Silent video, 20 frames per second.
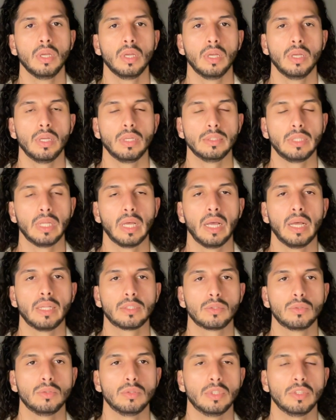
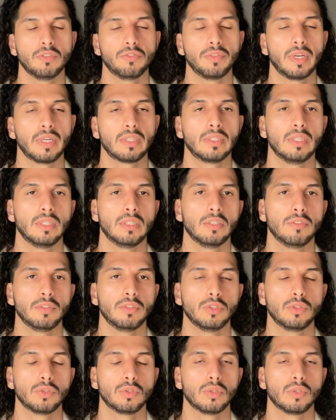that could affect the
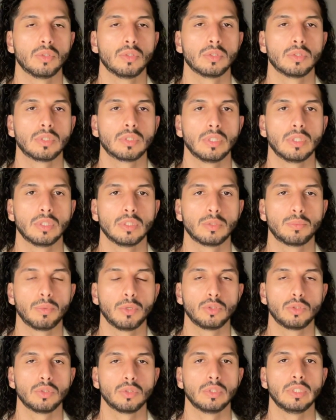individuals
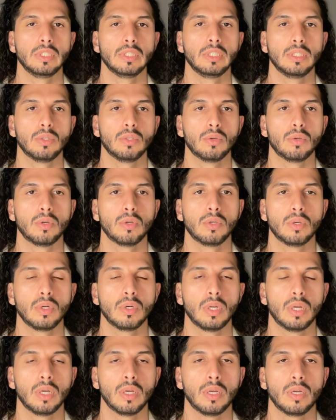spiritually, or
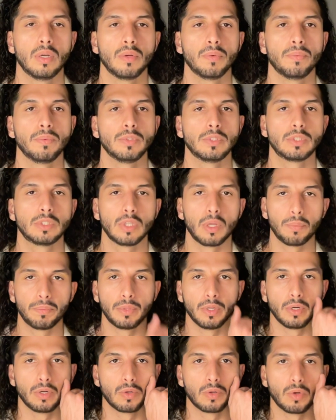stop
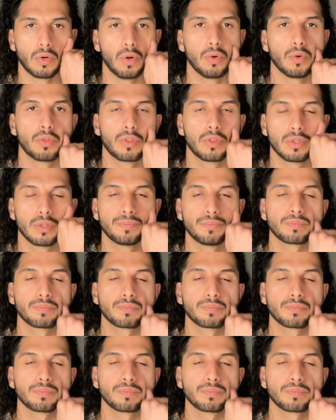their growth,